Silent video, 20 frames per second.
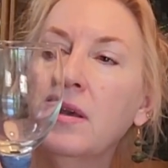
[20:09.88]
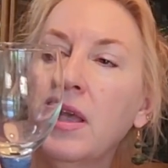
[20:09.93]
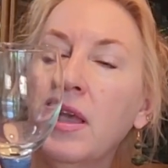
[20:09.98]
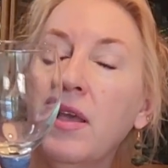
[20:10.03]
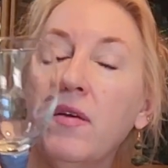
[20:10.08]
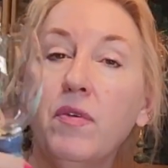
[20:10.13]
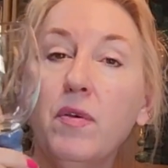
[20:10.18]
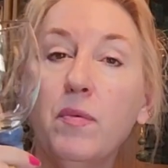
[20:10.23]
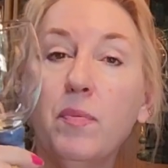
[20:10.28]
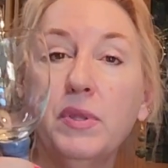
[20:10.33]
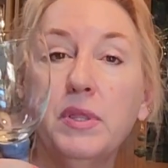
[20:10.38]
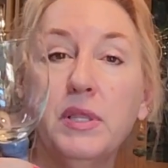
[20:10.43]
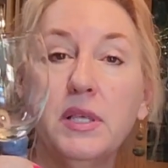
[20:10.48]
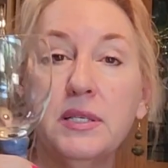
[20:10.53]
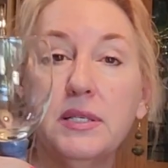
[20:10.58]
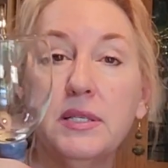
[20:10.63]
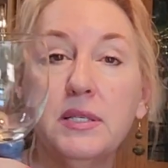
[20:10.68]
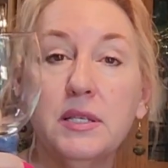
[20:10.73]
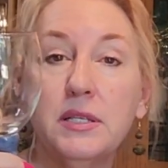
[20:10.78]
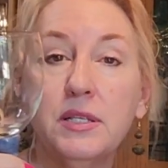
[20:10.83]
if you put
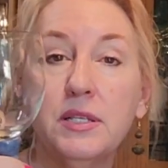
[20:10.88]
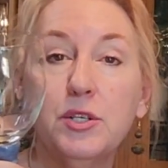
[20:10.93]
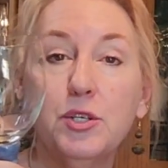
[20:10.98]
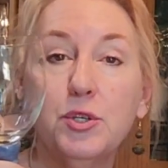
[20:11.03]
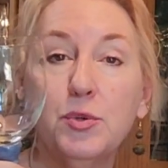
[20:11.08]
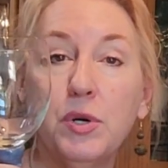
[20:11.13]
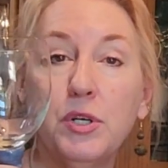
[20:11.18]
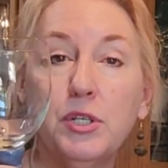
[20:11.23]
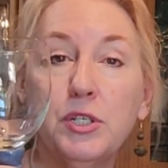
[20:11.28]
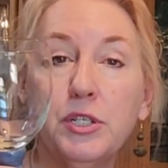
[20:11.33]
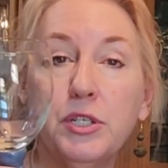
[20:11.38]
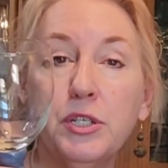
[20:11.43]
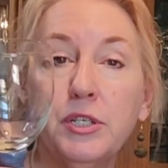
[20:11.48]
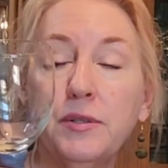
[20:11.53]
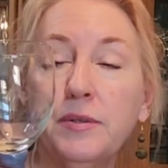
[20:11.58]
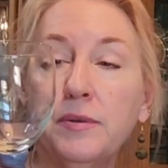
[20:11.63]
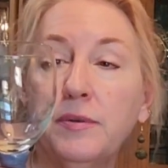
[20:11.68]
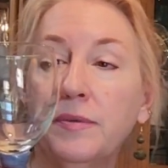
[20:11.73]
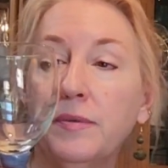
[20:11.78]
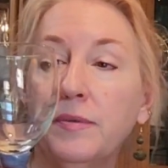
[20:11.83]
these in the dishwasher,
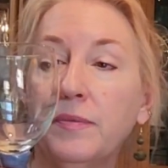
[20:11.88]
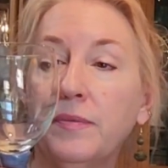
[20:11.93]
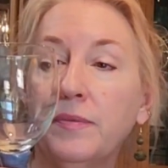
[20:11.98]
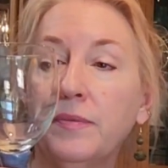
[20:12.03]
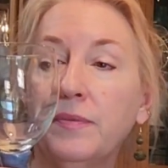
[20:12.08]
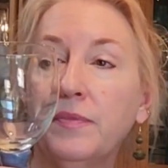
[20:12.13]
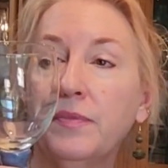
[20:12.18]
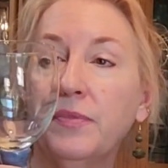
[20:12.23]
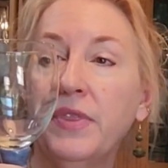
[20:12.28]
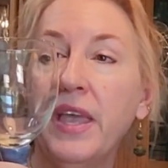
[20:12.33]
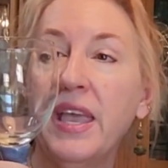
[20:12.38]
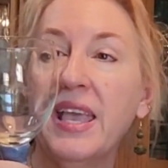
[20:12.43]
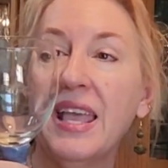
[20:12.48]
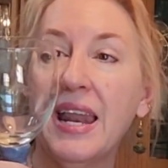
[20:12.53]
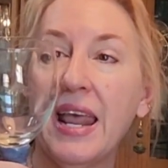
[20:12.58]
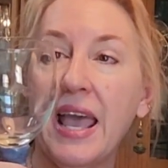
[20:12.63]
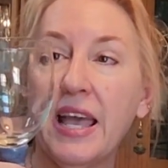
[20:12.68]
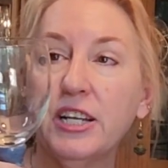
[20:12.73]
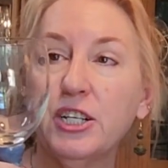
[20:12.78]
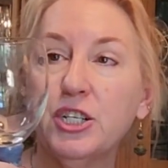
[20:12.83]
they get
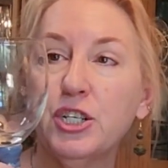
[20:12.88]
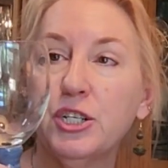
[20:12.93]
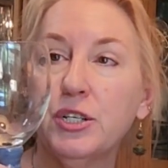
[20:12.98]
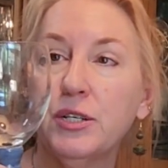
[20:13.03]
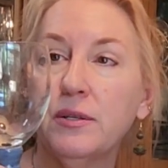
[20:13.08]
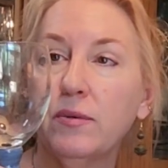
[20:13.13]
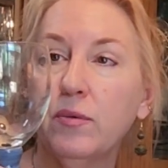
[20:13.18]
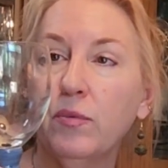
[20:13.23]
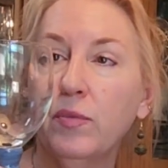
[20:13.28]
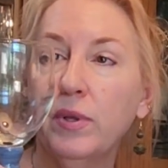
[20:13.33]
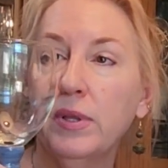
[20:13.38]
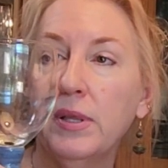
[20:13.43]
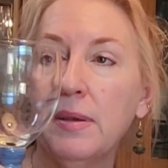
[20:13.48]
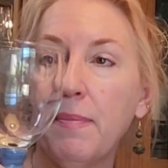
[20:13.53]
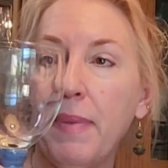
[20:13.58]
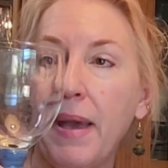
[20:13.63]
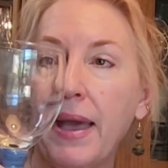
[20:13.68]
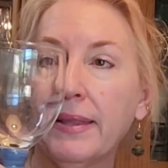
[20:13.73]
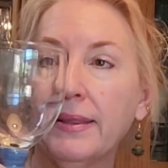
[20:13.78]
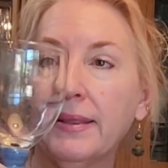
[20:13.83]
etched really
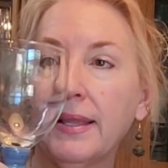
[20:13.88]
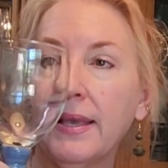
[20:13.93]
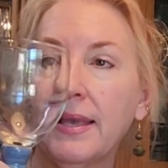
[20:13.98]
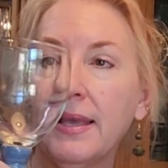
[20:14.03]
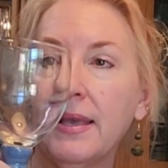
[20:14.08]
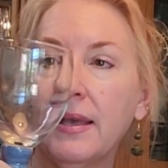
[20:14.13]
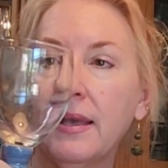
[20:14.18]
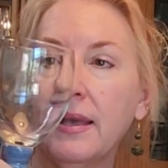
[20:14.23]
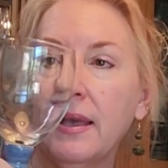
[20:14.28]
badly.